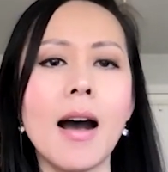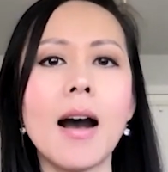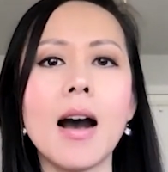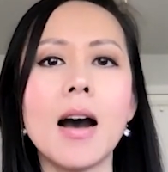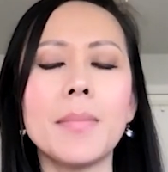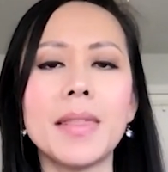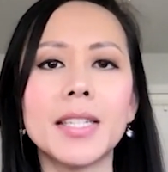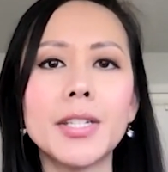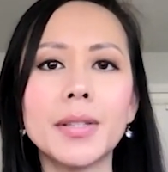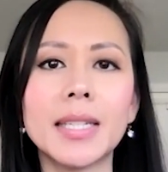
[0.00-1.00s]
And
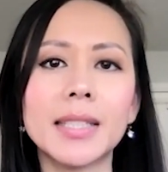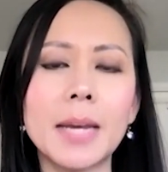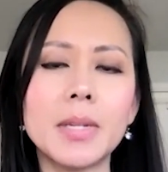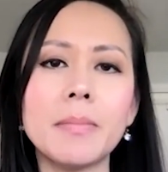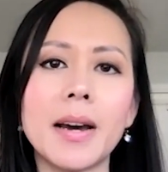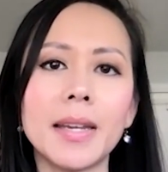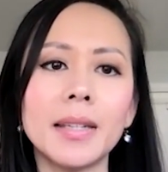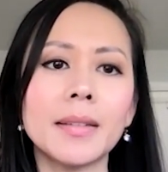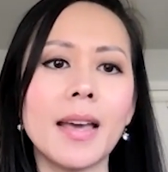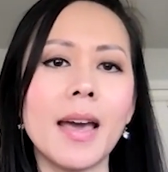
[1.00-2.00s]
then 2 things came to
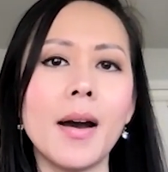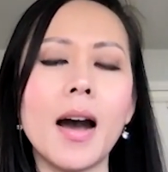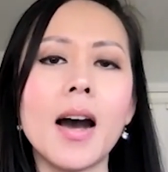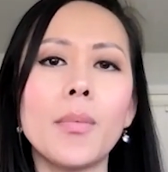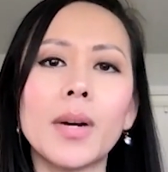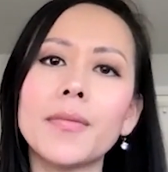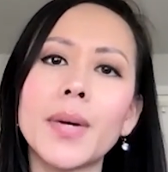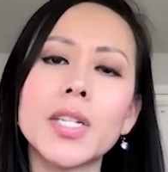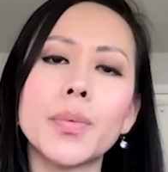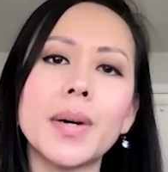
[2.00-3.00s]
mind. One of
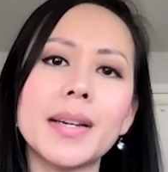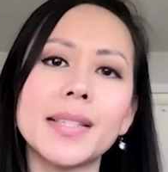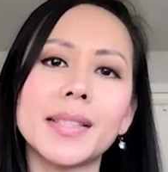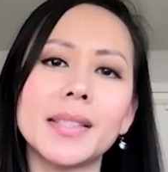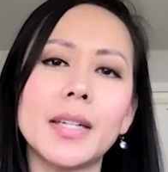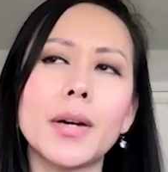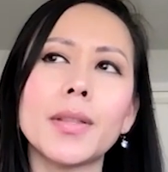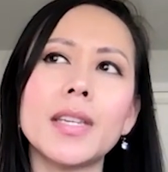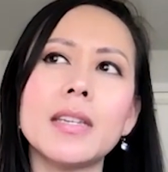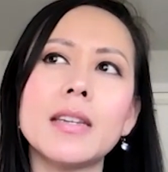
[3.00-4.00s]
which was,
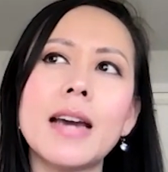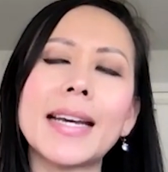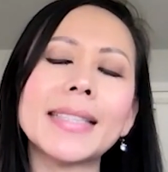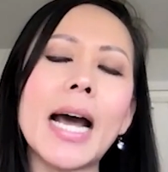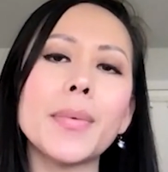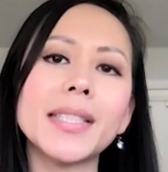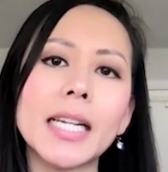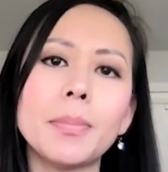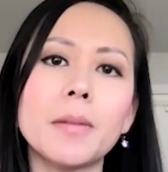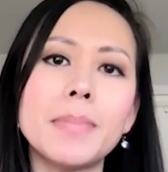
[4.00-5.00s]
I guess how we
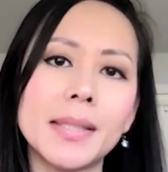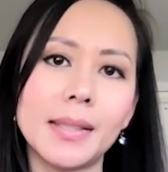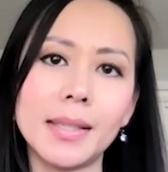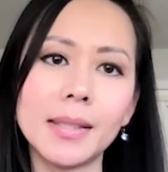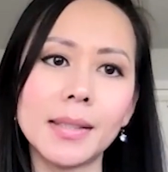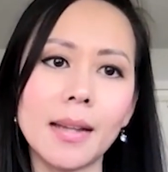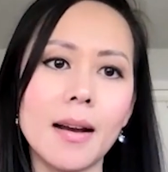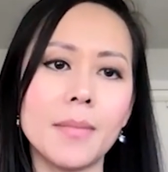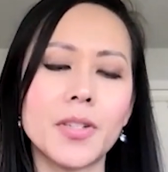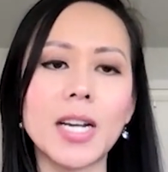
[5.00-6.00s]
set up our business.
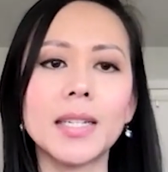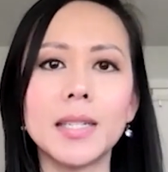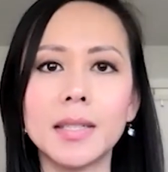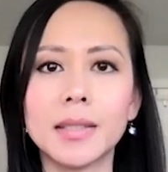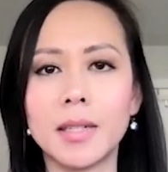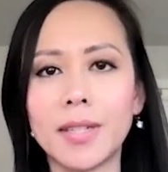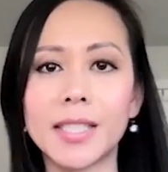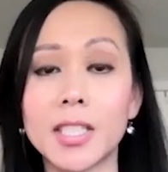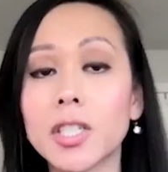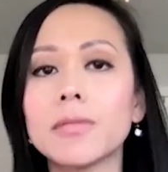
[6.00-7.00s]
Jack, he's a
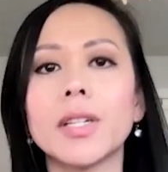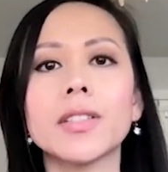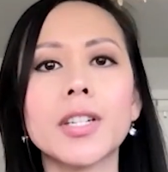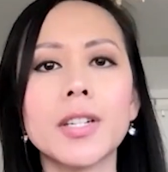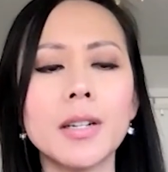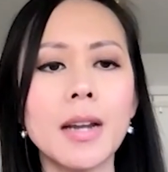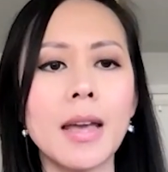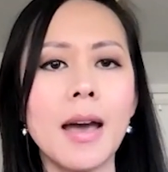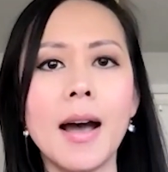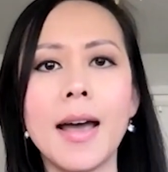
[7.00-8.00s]
residential realtor
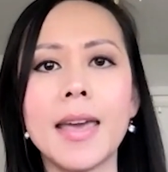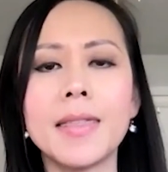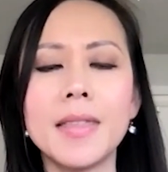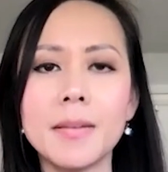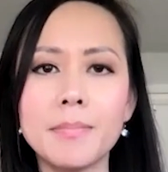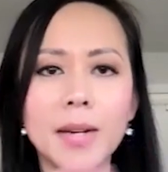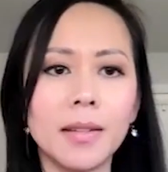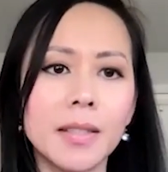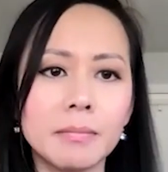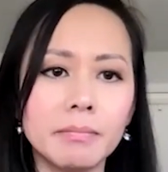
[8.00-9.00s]
in the
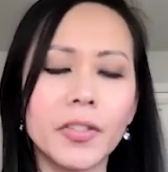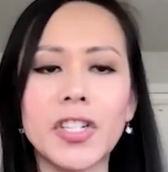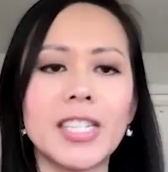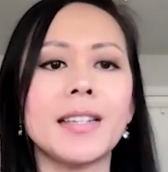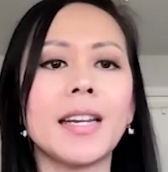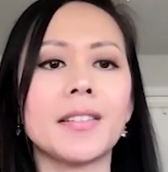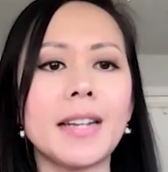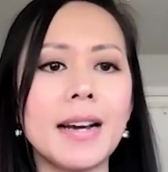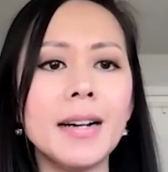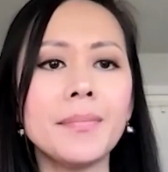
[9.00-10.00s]
Maryland, Virginia
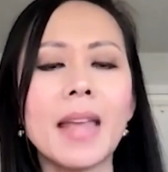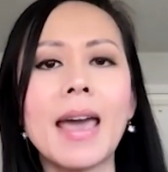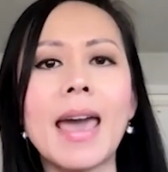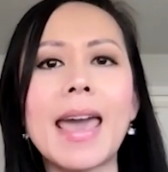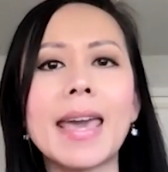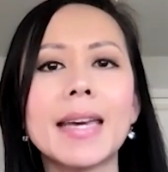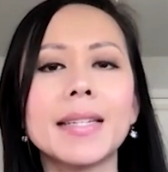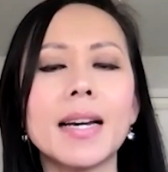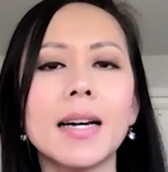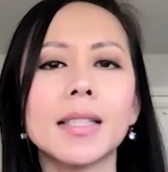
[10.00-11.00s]
area.
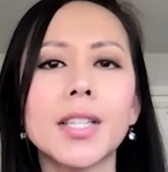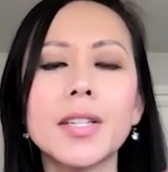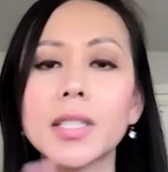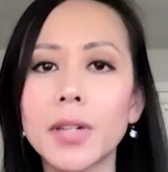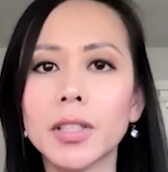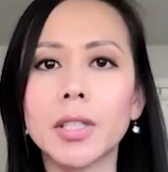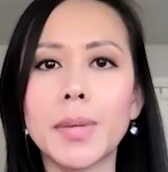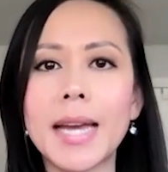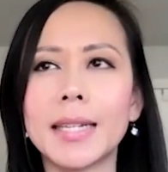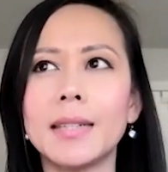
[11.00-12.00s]
And so he's a realtor.
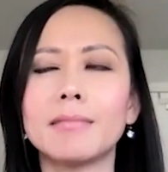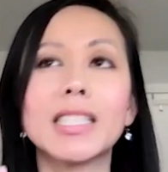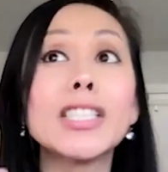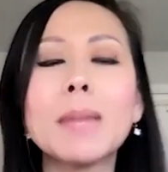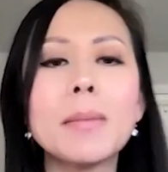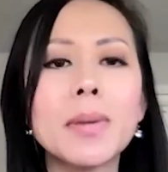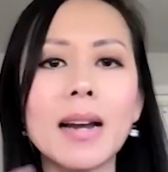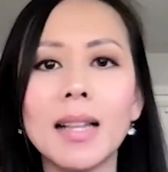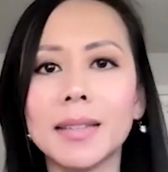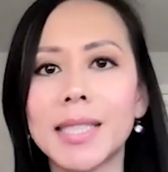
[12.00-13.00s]
We had a single member
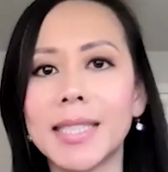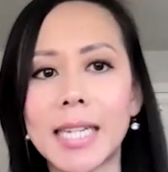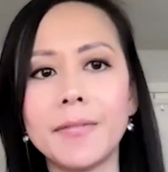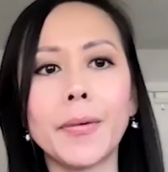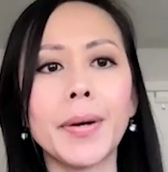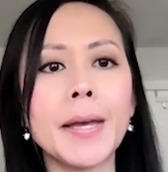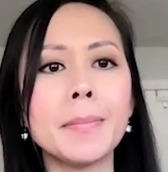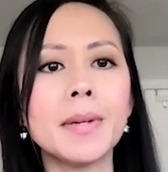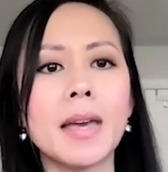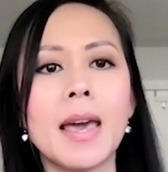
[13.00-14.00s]
LLC set up for
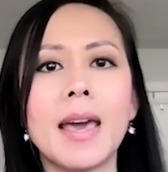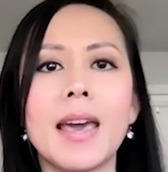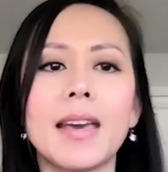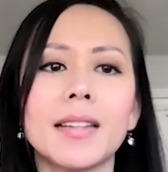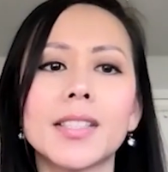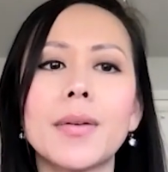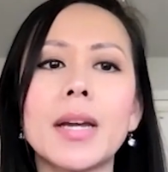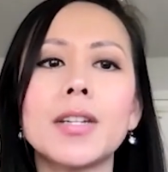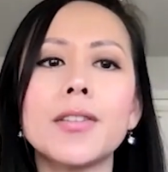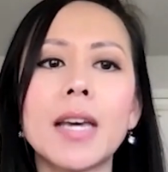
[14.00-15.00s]
him. And so
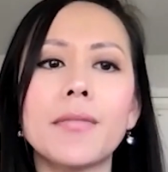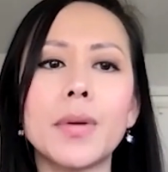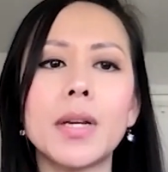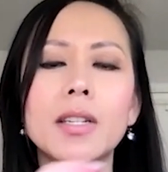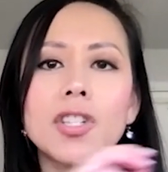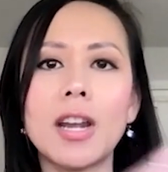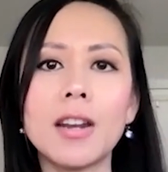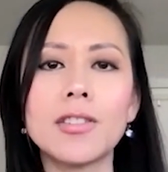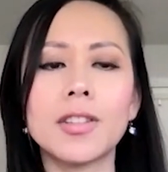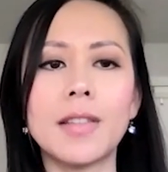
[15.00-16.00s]
I knew that if we
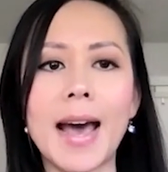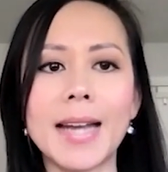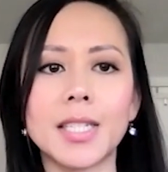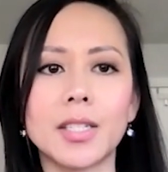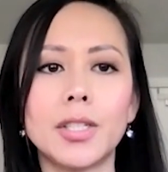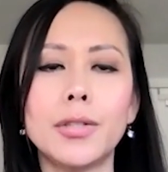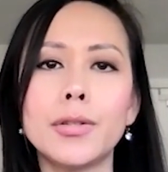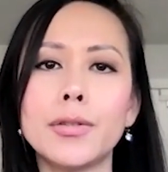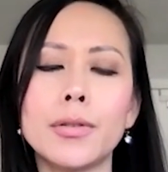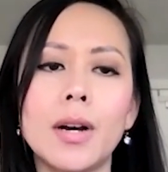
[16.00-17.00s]
changed that
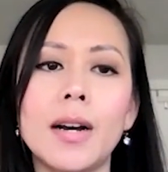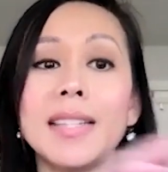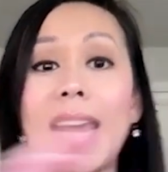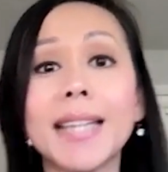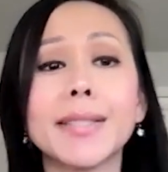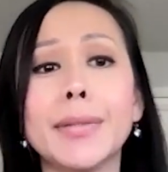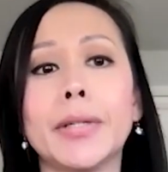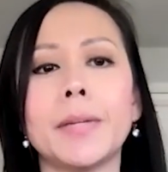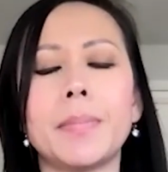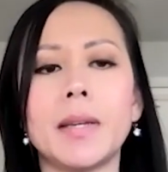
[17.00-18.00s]
to an S
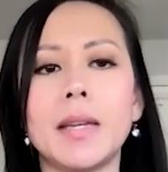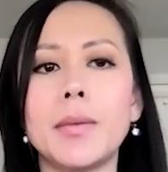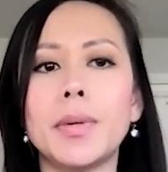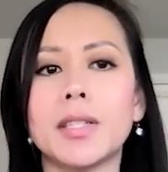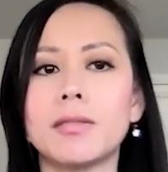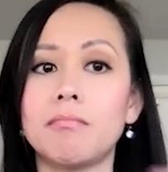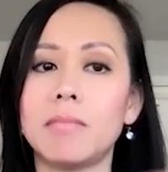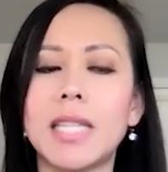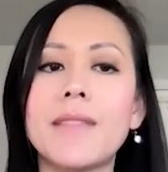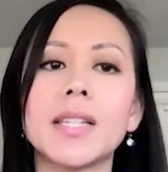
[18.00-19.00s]
Corp, it would
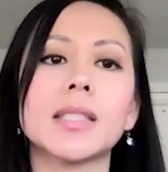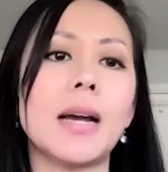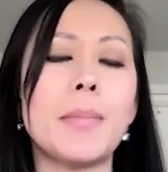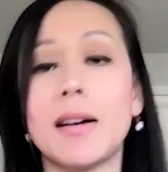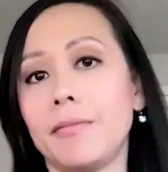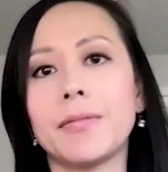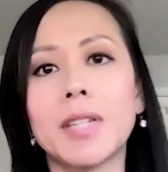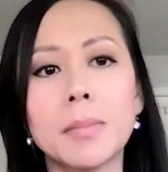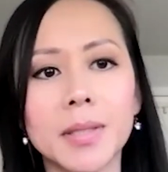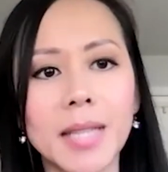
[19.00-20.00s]
save us about
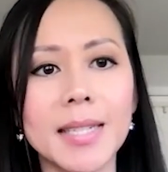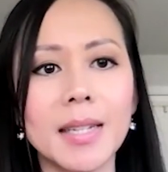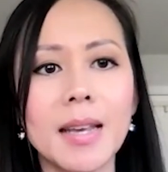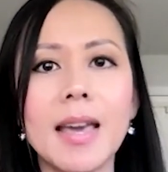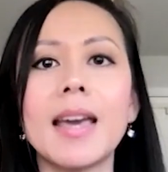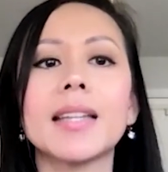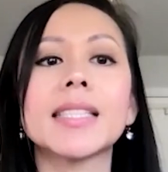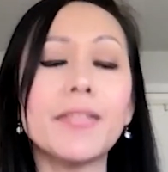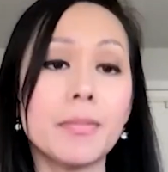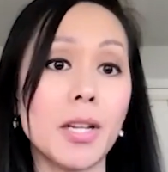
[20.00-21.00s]
15% in
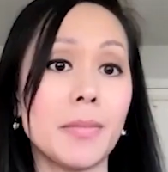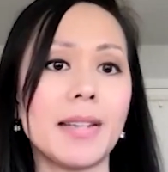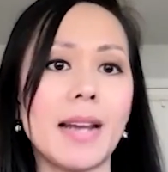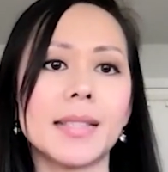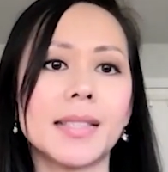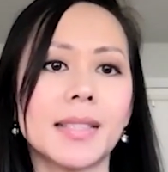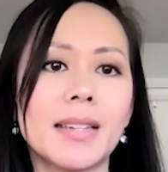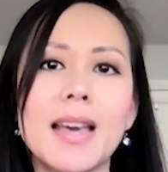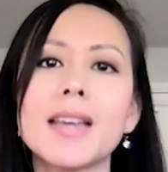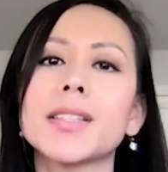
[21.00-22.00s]
self-employment tax.
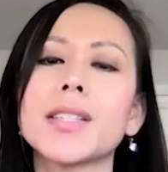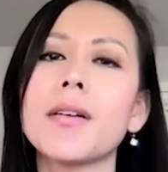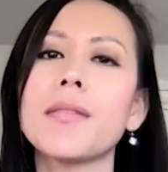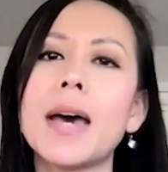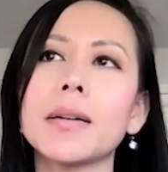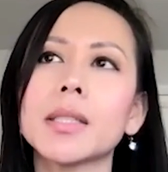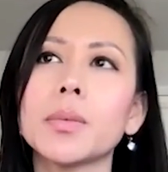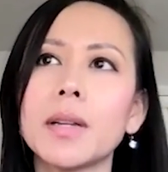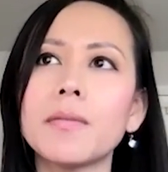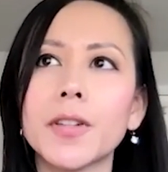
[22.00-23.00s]
So that was
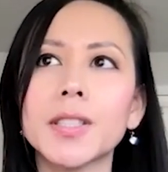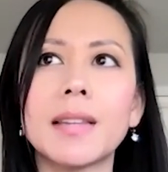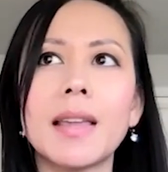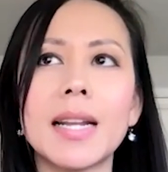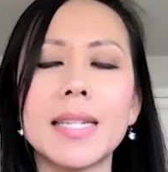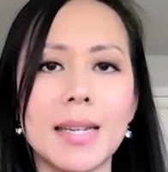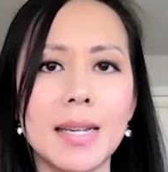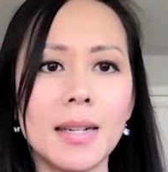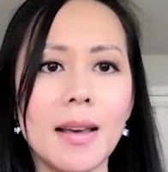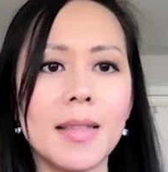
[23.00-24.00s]
one first thing that I
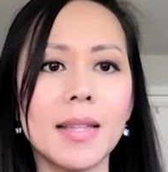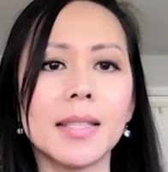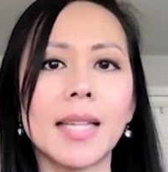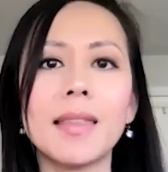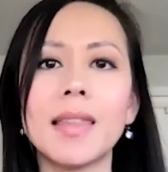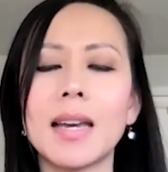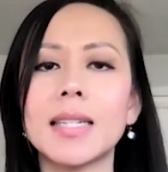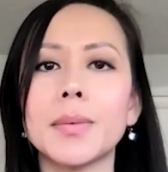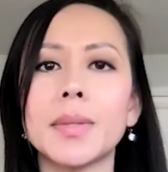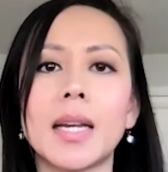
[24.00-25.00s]
did. And then the second thing I
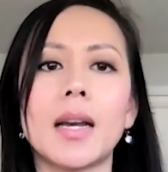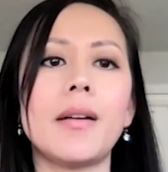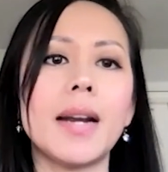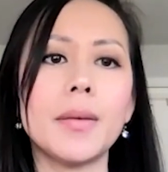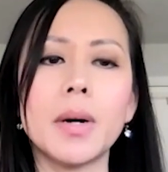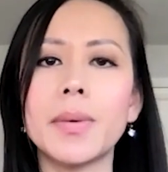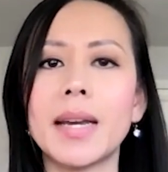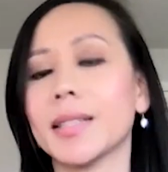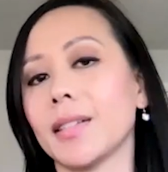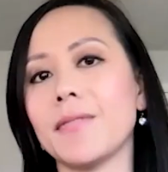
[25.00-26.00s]
did was like, all right, well, we
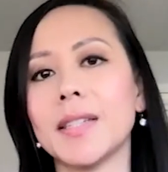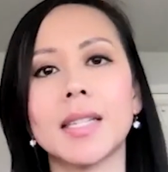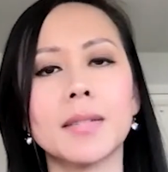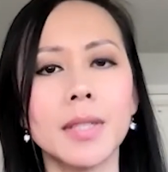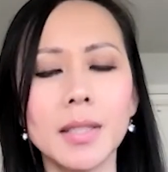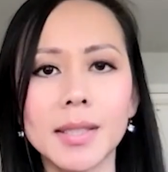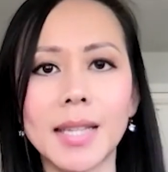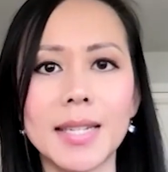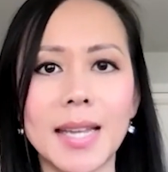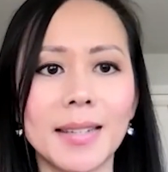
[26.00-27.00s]
got to start investing in real
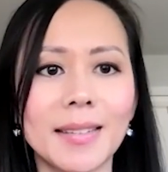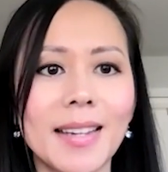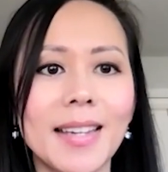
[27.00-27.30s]
estate then,